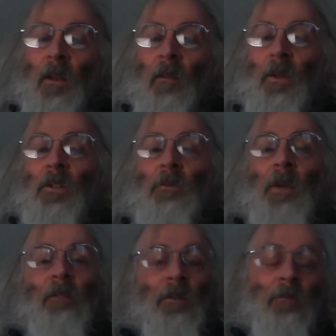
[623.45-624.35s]
because we
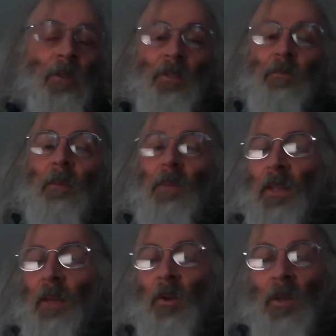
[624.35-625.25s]
haven't finished mapping
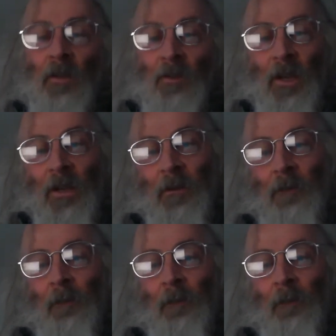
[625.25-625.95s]
them all out yet.